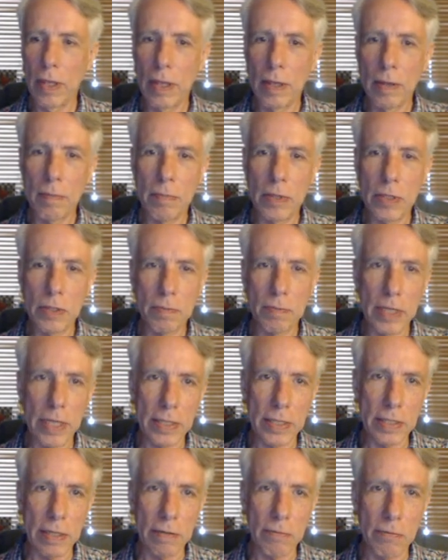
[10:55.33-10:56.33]
Bishop
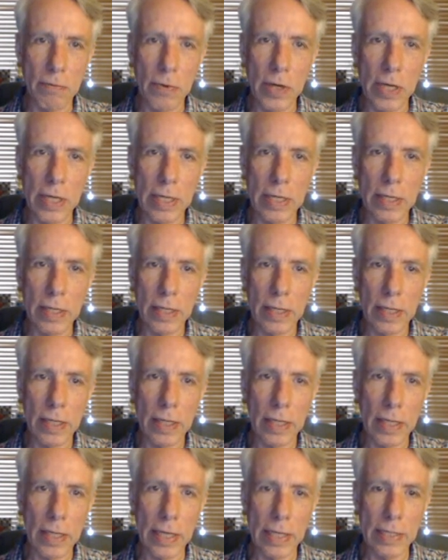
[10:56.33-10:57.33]
takes f1.
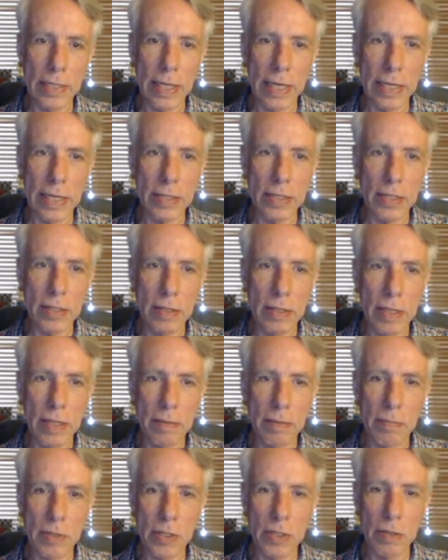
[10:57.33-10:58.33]
King takes.
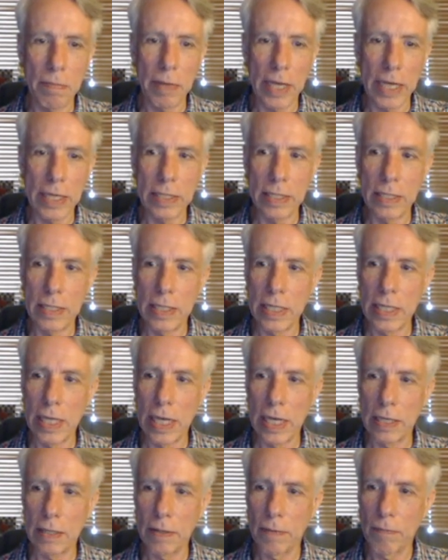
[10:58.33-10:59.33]
Bishop back to
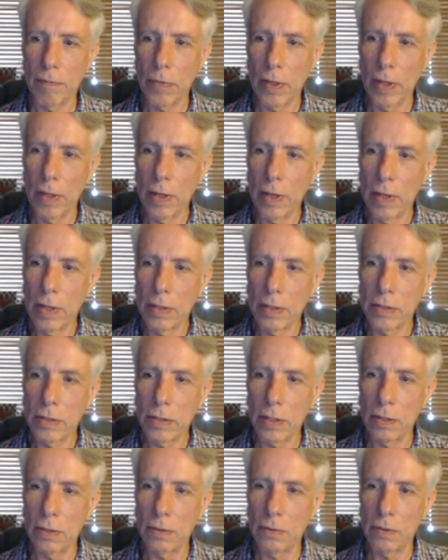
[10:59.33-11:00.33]
d8.
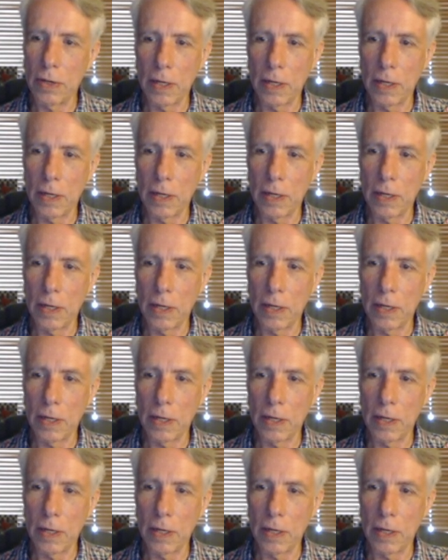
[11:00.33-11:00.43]
So...